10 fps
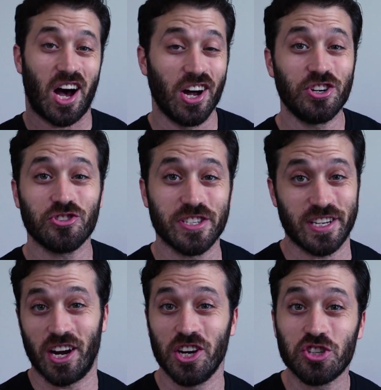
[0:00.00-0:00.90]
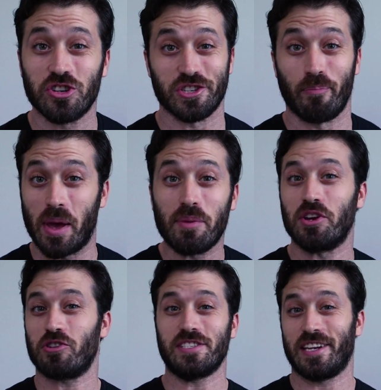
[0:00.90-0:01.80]
hundreds and hundreds of baby
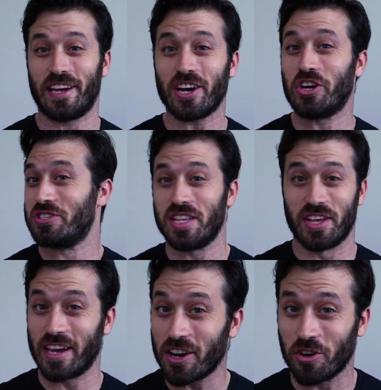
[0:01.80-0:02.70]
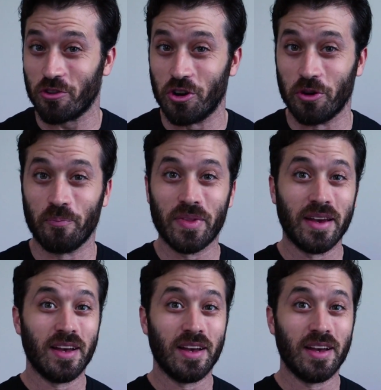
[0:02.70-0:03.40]
Crested Geckos in the gecko room.